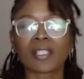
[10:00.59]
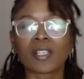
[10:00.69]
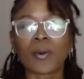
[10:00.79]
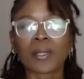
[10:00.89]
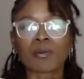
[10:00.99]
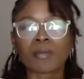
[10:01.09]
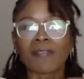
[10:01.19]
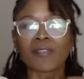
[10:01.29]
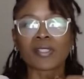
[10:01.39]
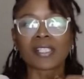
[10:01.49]
going through that
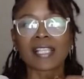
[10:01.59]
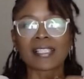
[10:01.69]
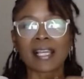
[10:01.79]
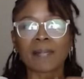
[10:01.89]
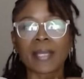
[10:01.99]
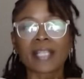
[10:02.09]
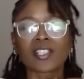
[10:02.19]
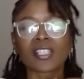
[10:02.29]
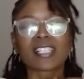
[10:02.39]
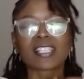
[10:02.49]
first and that second page
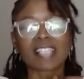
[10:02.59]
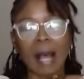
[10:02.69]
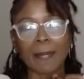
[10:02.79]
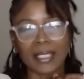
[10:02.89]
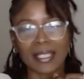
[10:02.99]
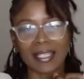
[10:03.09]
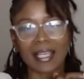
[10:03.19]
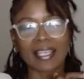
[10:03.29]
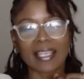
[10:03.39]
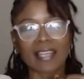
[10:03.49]
and then stopping
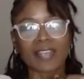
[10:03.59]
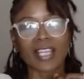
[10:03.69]
and giving